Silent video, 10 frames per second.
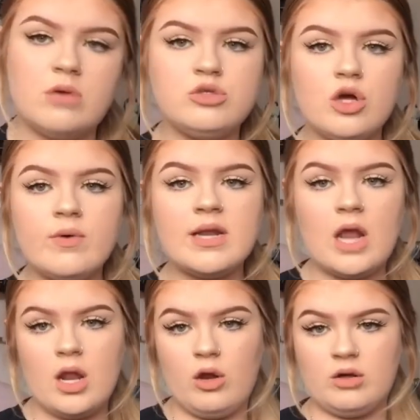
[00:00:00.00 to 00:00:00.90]
during
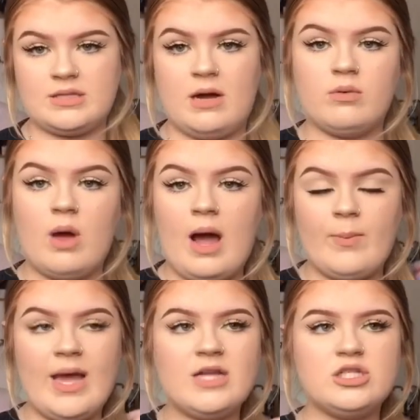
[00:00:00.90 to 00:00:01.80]
lockdown, we
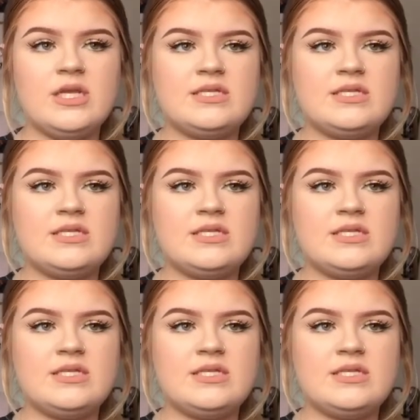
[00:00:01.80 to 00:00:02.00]
actually